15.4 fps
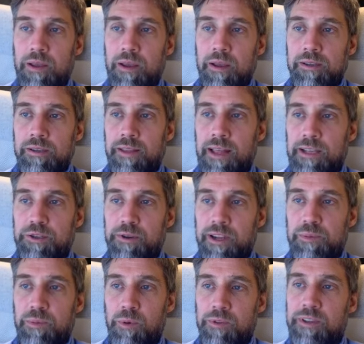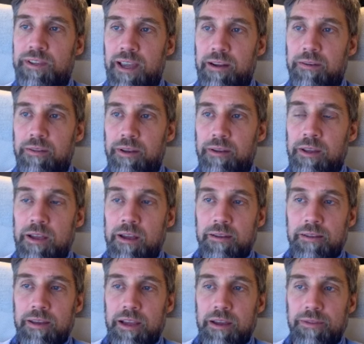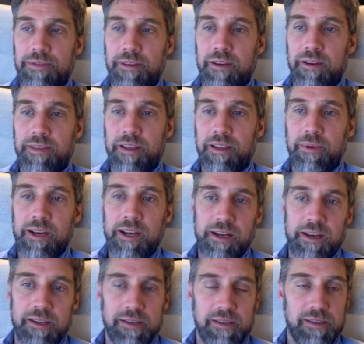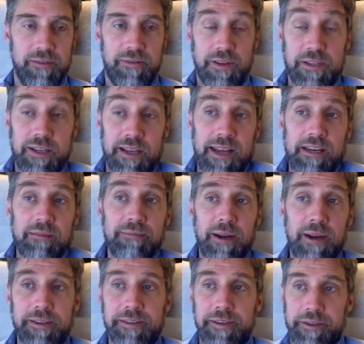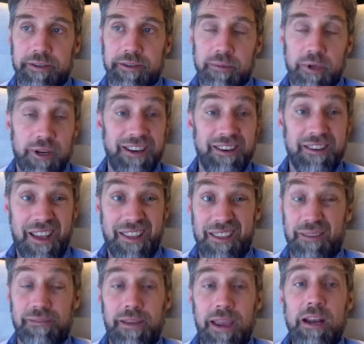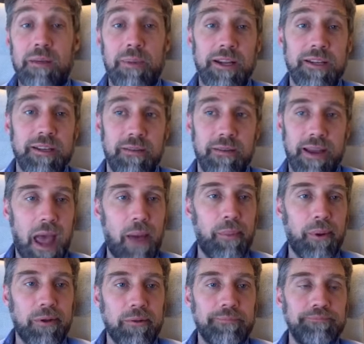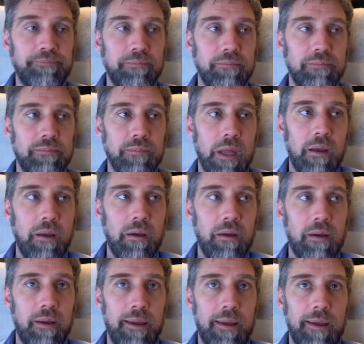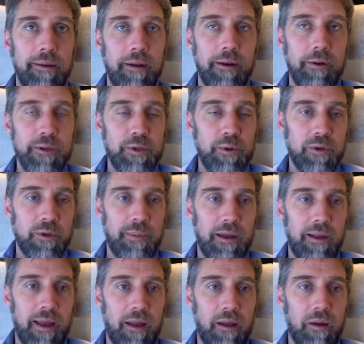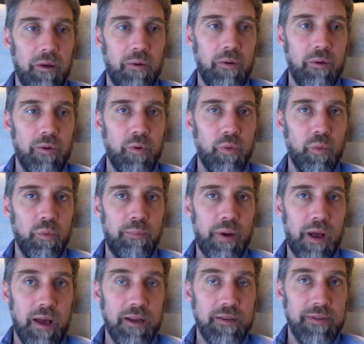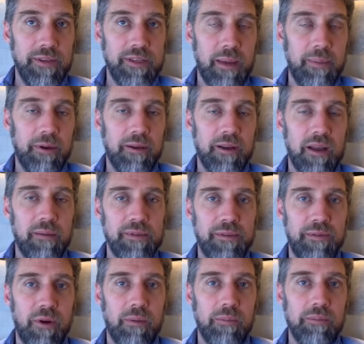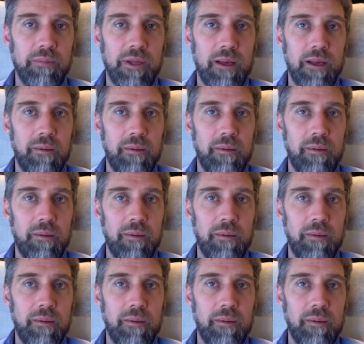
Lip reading: So that's transport, the second thing. The third thing that we need is a sophisticated money system. You need the availability of capital. And I already talked about how part of this capital comes from